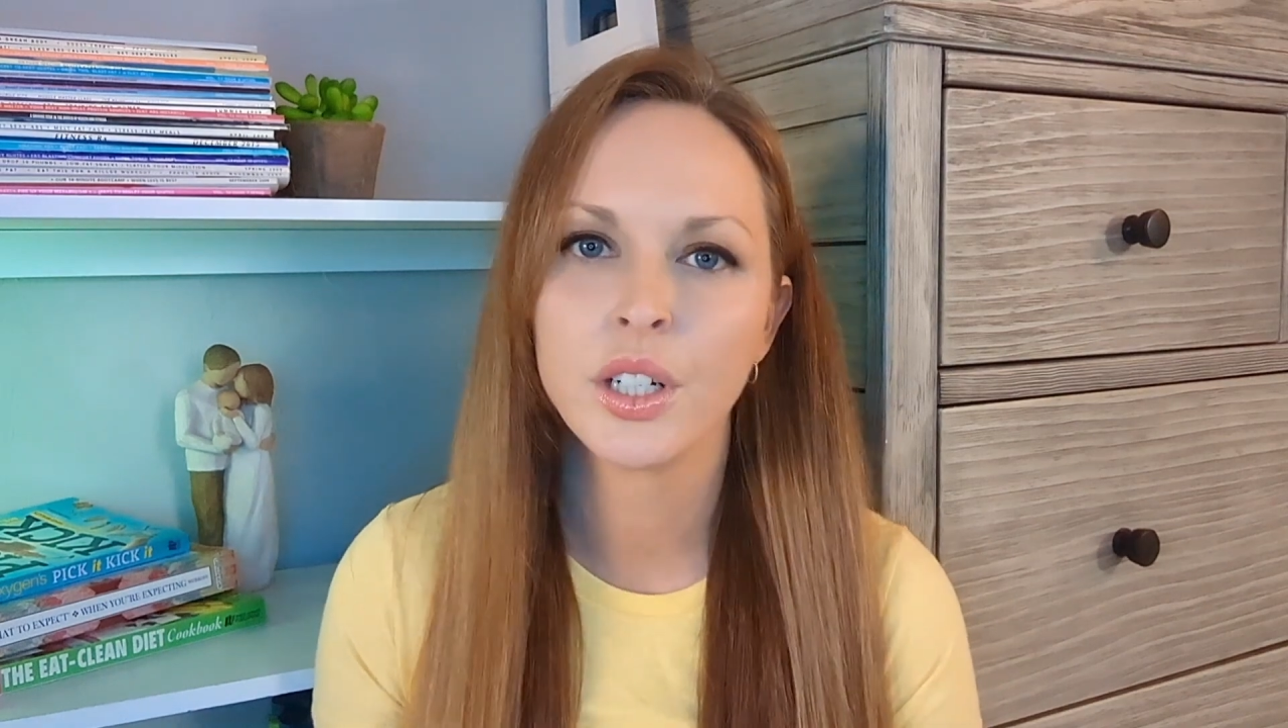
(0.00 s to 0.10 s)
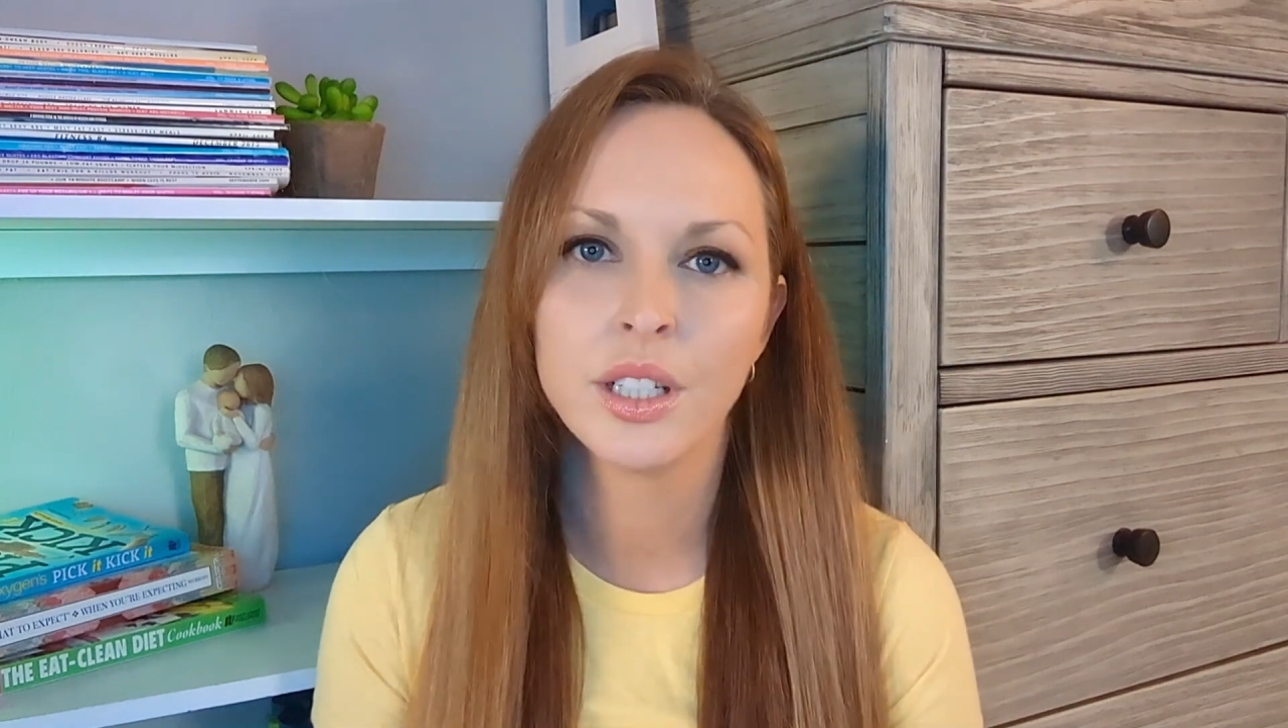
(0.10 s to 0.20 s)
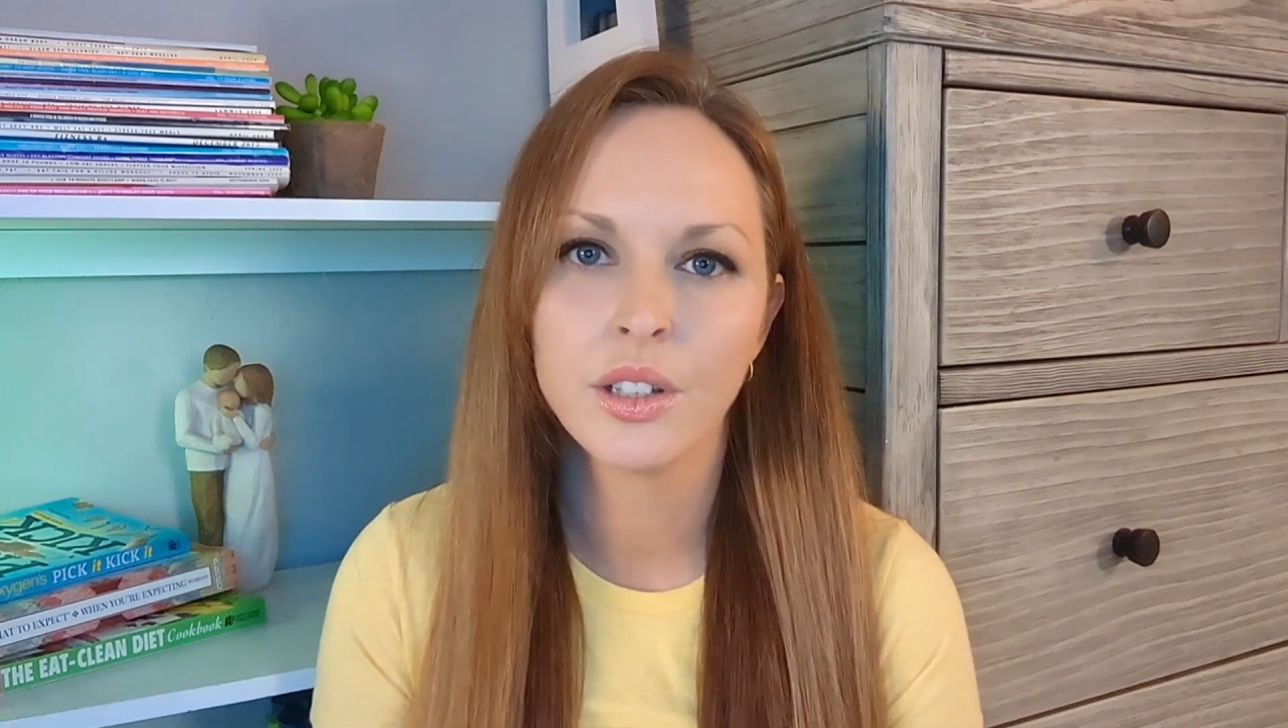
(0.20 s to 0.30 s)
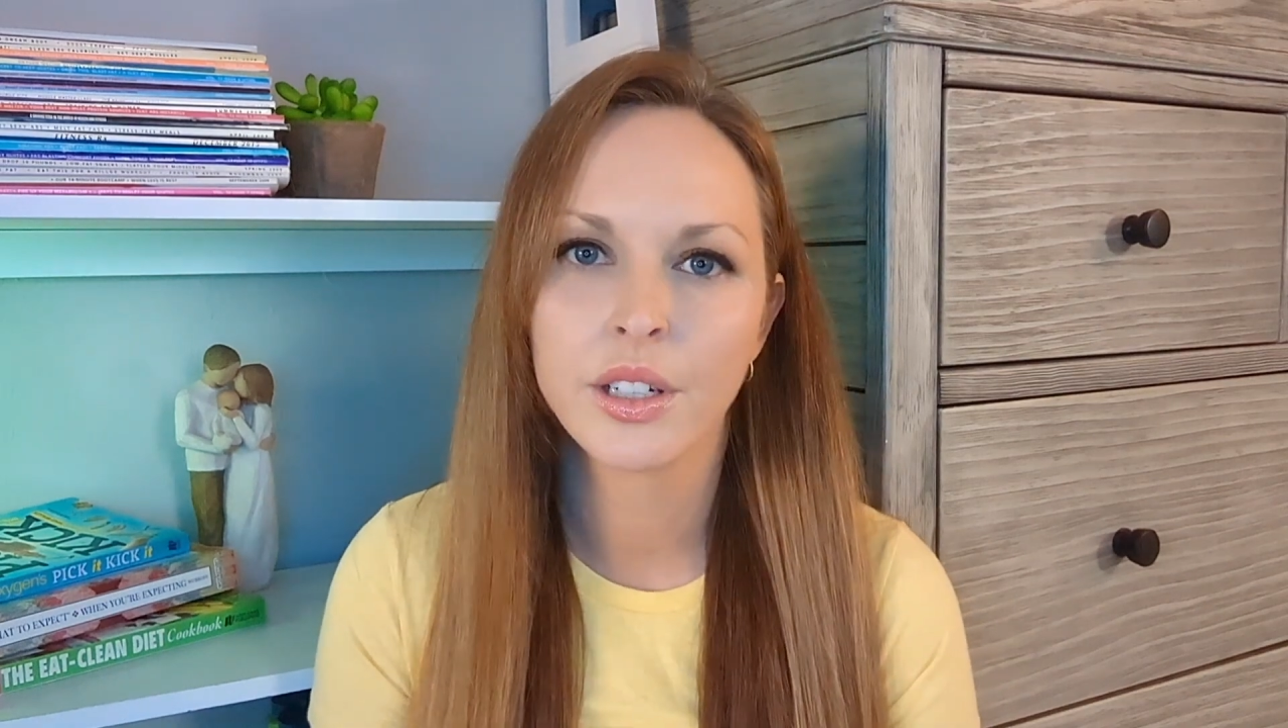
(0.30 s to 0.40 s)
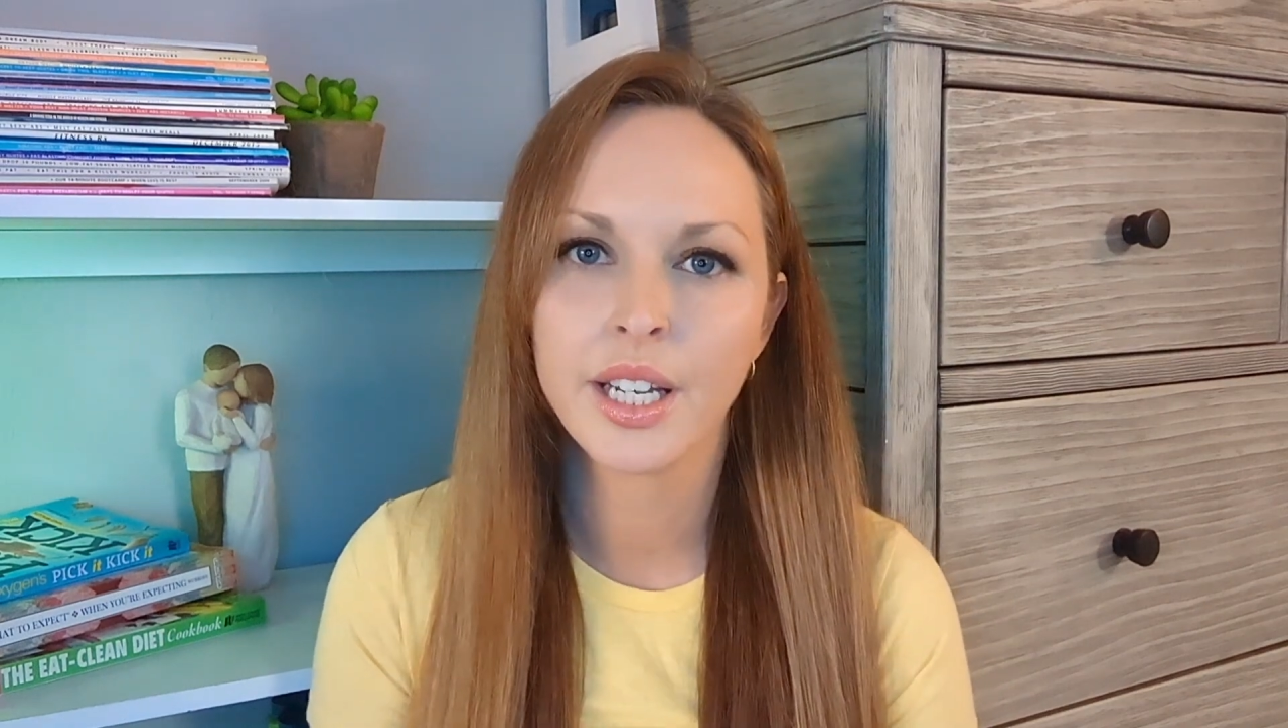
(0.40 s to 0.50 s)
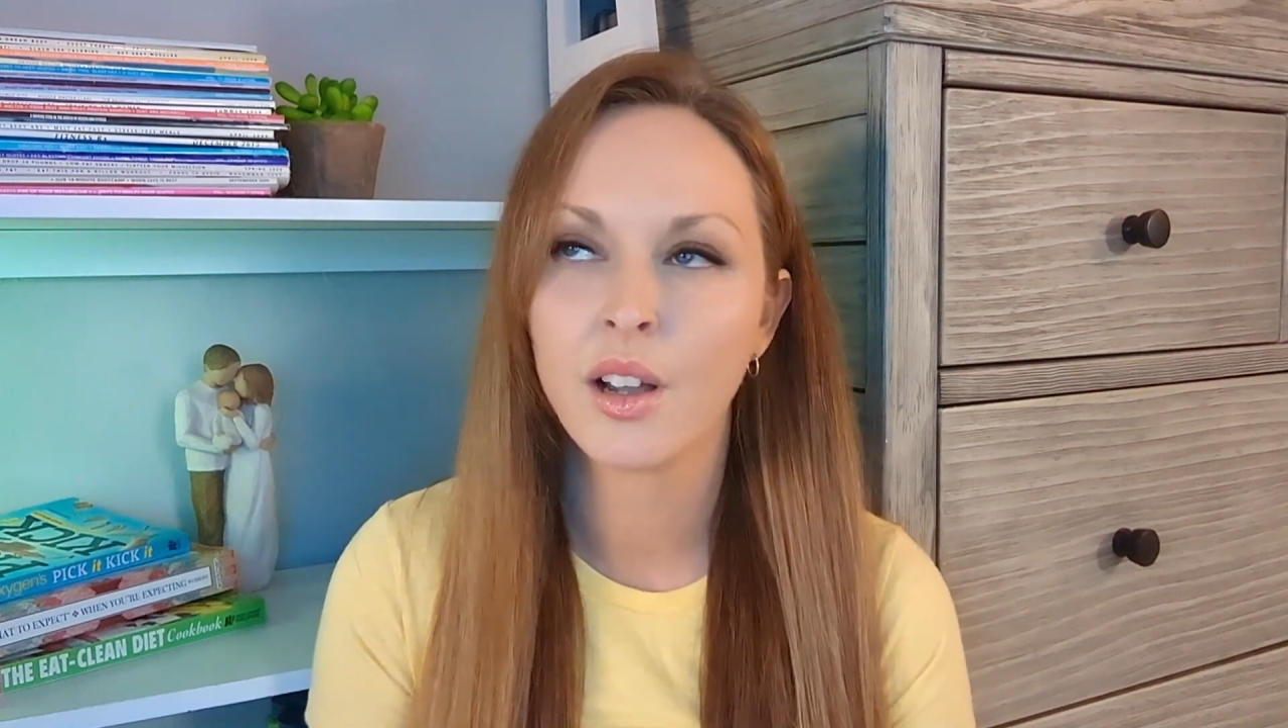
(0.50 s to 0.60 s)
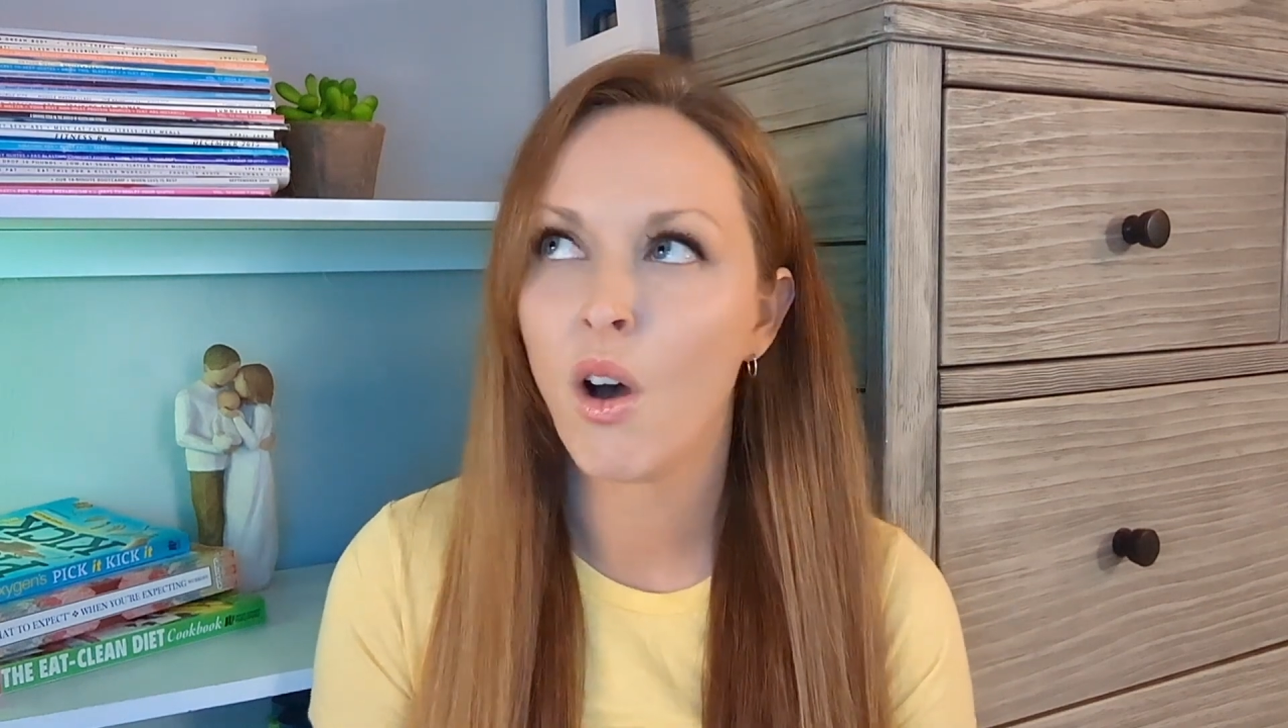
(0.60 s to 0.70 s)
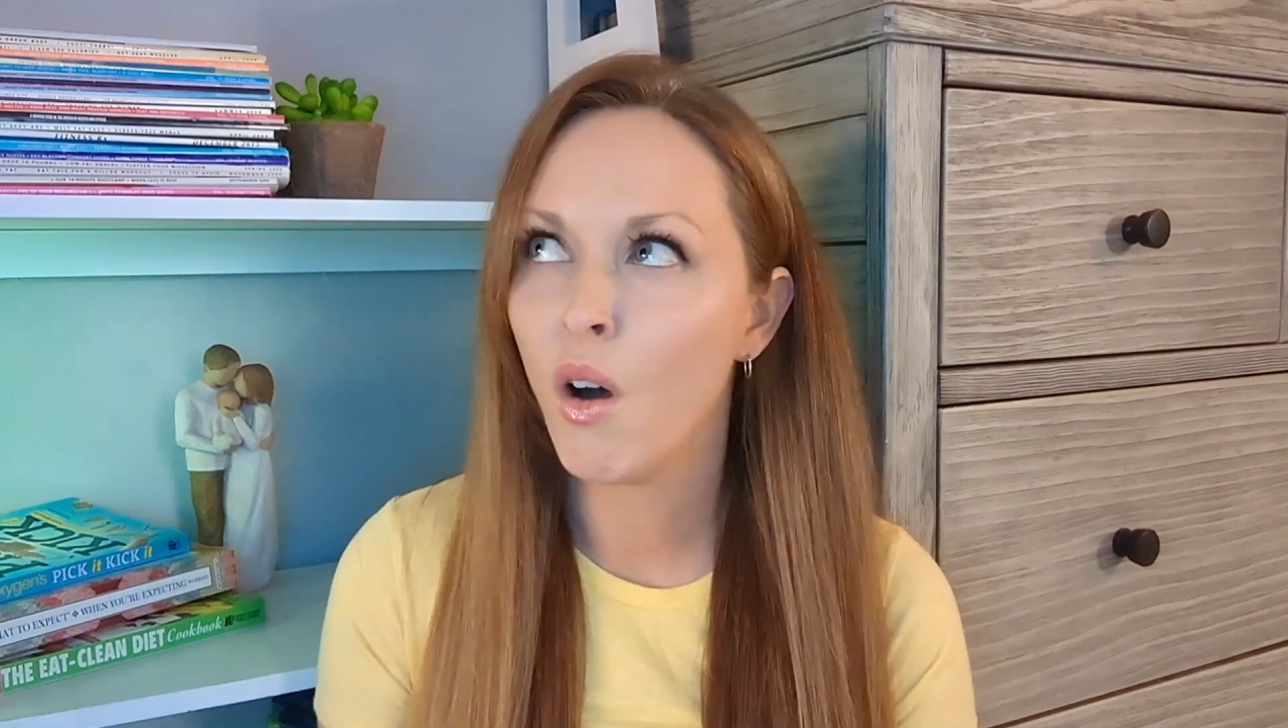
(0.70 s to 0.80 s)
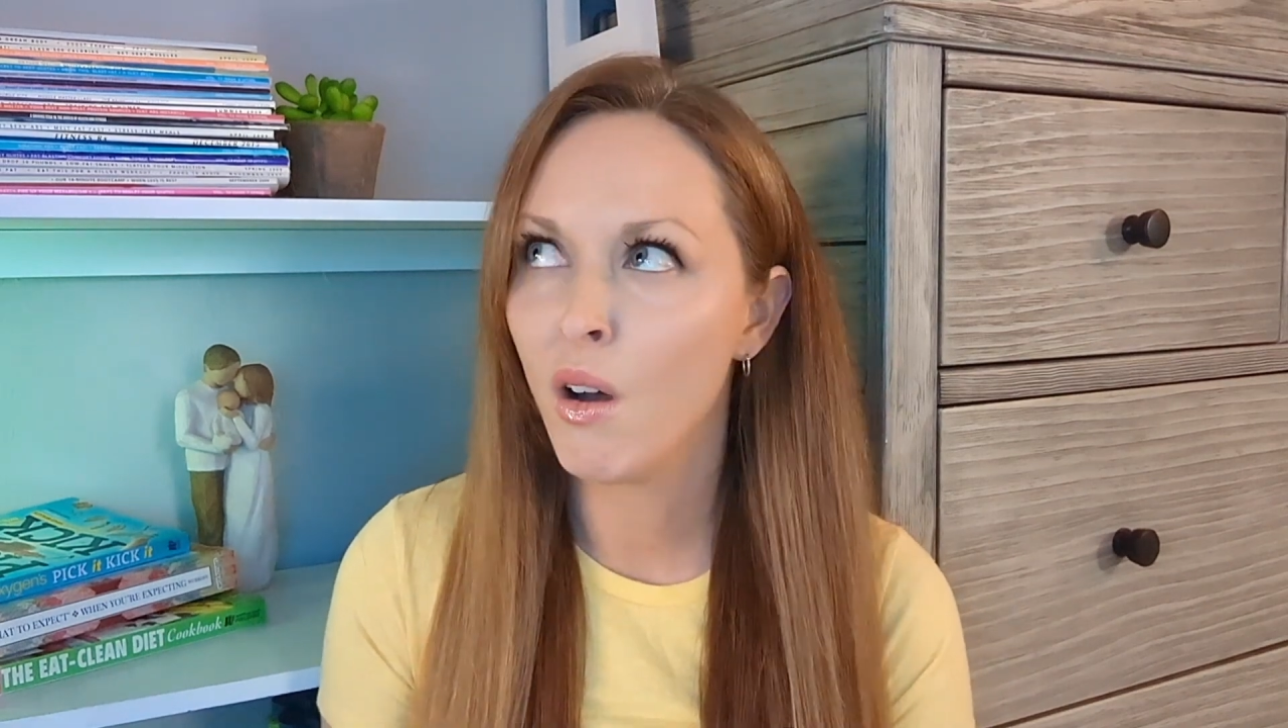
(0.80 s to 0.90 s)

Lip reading: good looking,